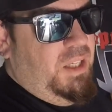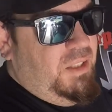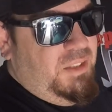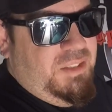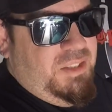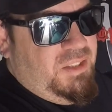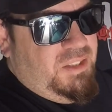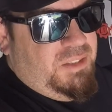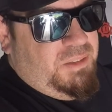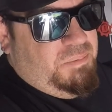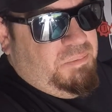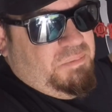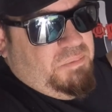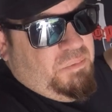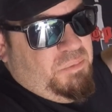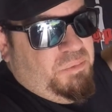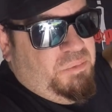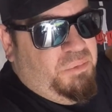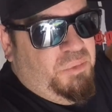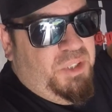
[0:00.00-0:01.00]
It's just
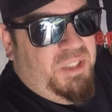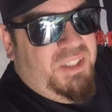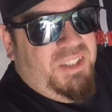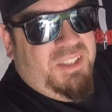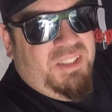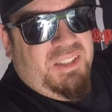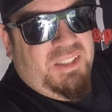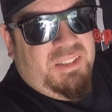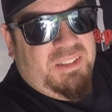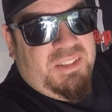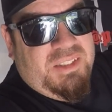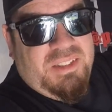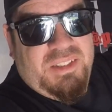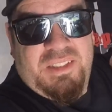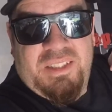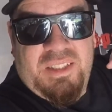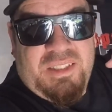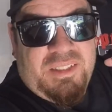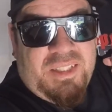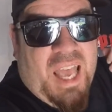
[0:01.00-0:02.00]
with the
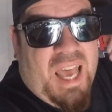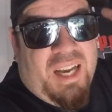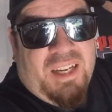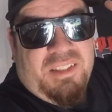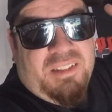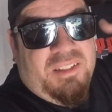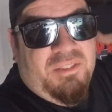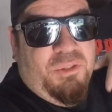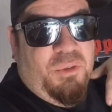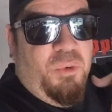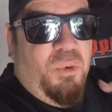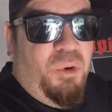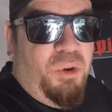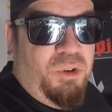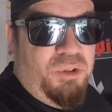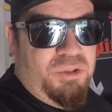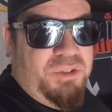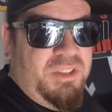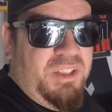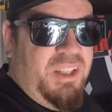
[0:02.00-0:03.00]
status of the
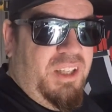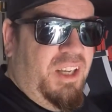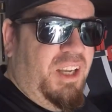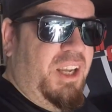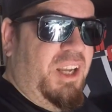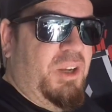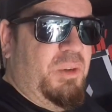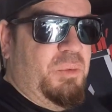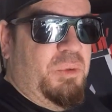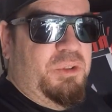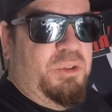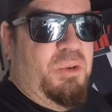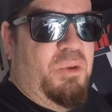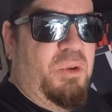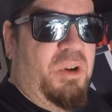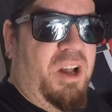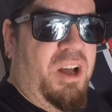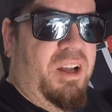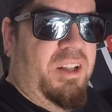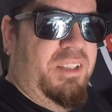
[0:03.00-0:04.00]
world, what's
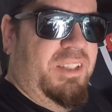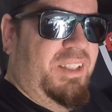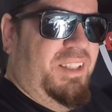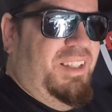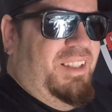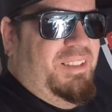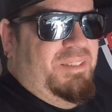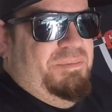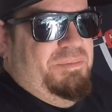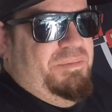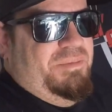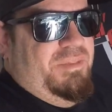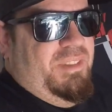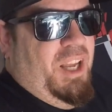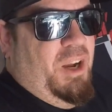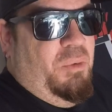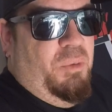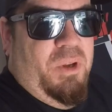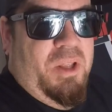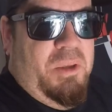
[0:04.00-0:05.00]
going on,
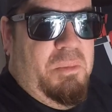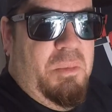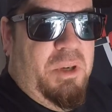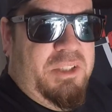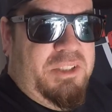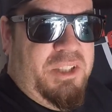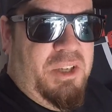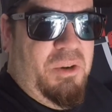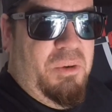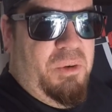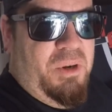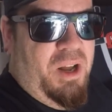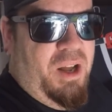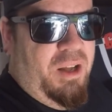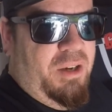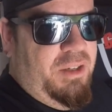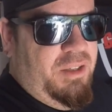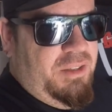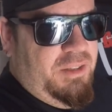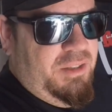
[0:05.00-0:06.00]
not really much going
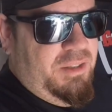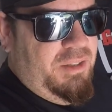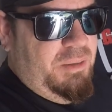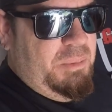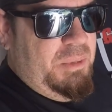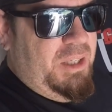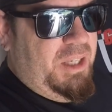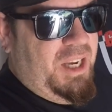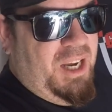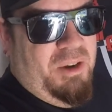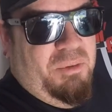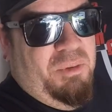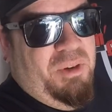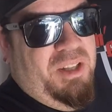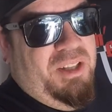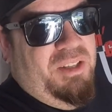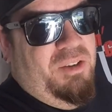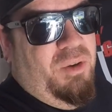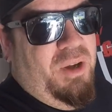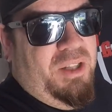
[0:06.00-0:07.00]
on. I mean, can't really
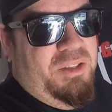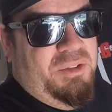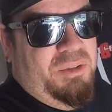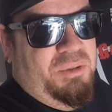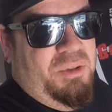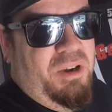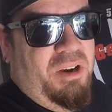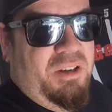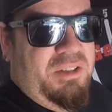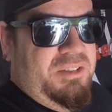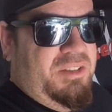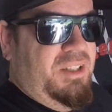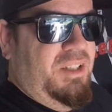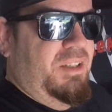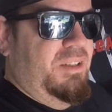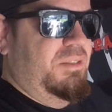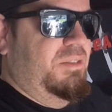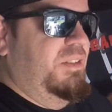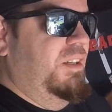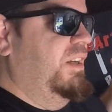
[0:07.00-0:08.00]
go out and do car stuff.